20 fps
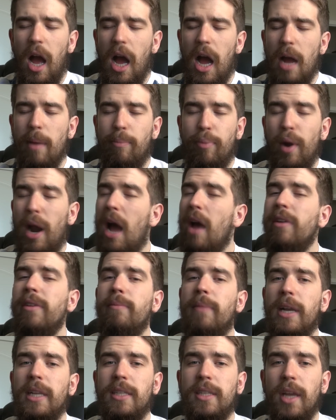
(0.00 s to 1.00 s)
I'm proud
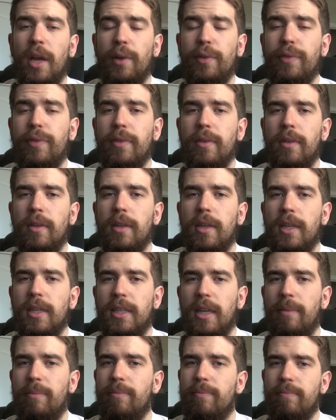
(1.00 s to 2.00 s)
of myself because